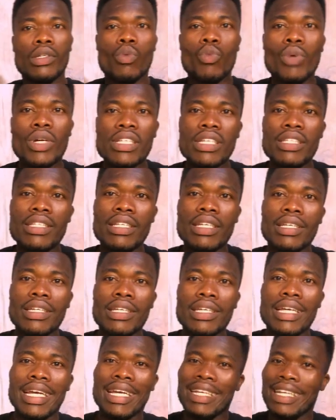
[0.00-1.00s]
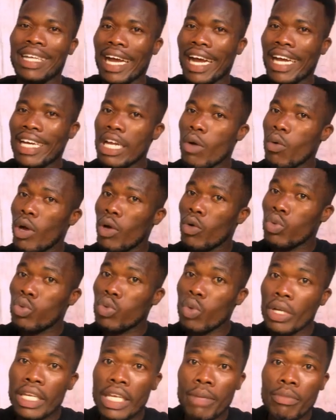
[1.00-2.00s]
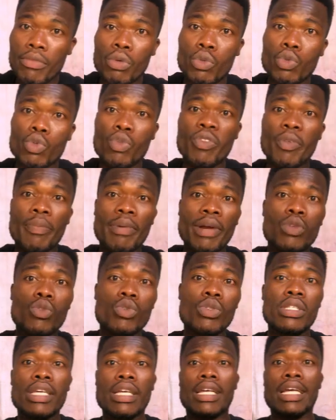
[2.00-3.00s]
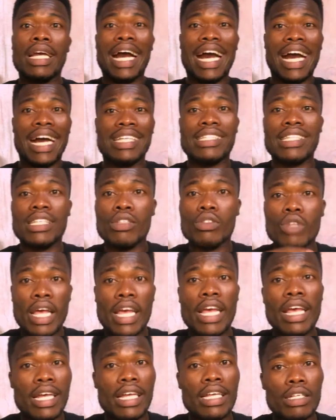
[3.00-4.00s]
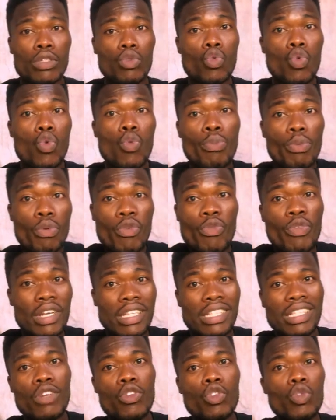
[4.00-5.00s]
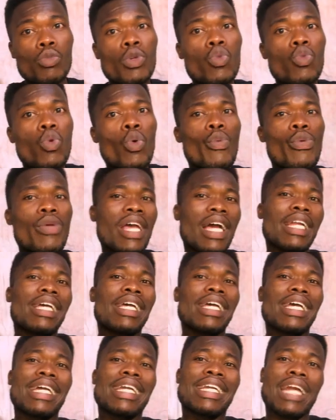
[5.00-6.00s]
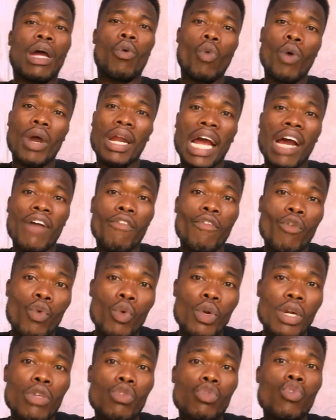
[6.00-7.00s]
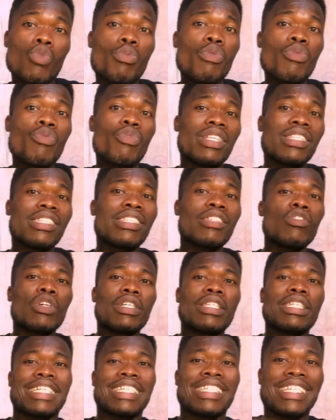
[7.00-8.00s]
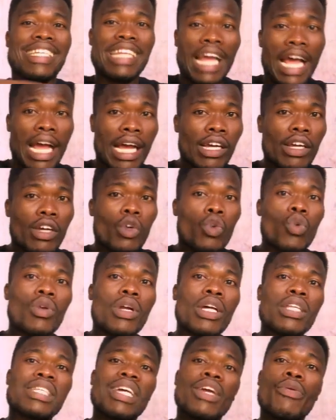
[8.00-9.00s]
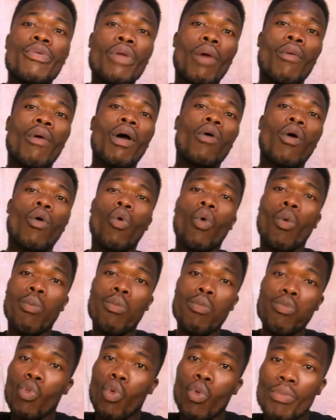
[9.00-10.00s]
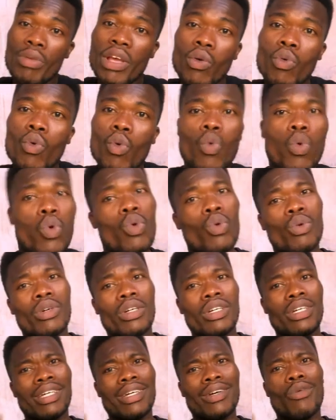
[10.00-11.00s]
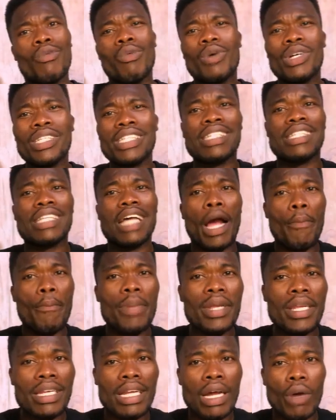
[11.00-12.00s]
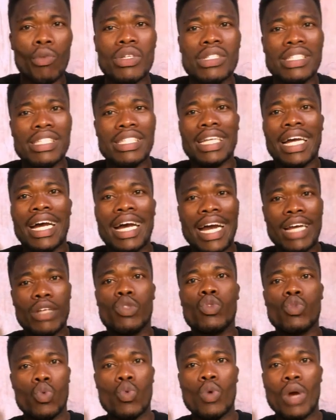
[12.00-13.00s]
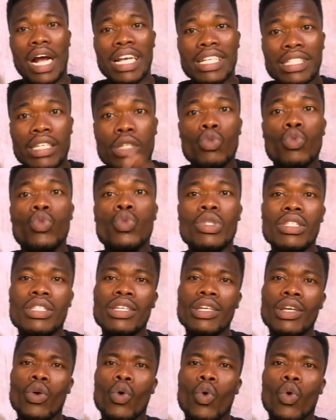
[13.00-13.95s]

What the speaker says: What I say? And the other one also came from Chufi Plus to say, as his school prophet, it me kuya na kwala fun na school prophet ni ye chena no na san twa akwa ko bu obi ekuku no. What is happening in our senior high school as a youth?